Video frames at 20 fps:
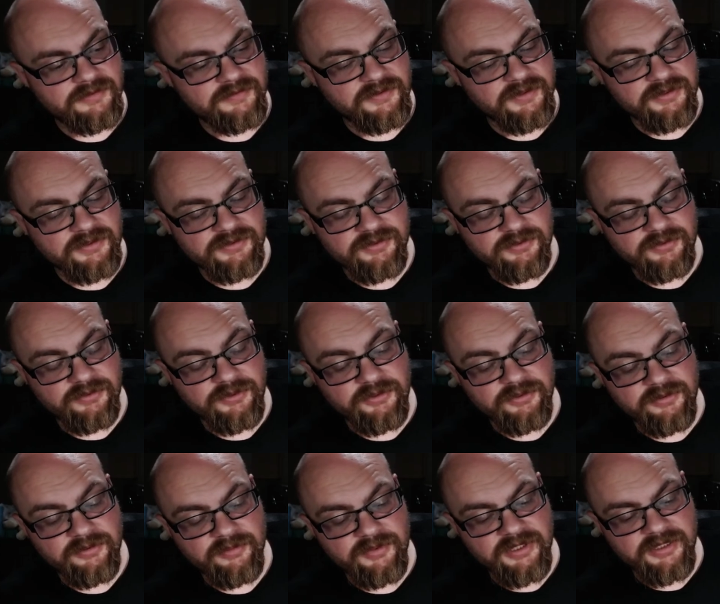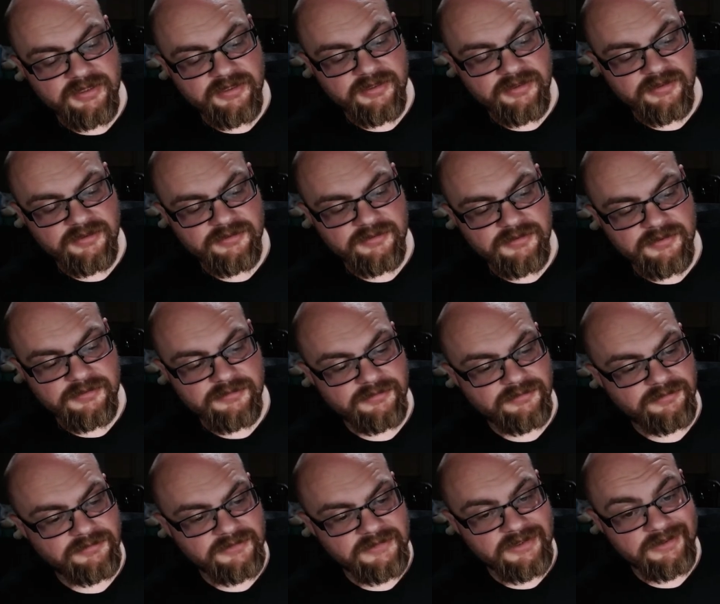control unit back here.
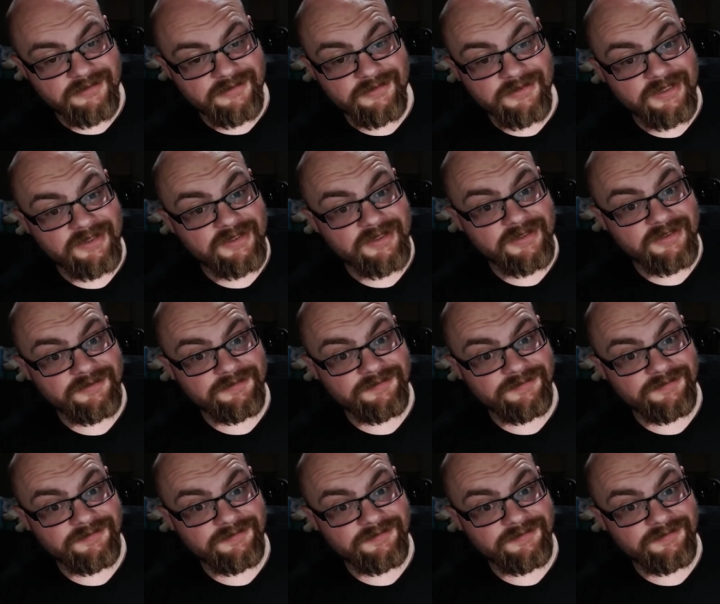That's it.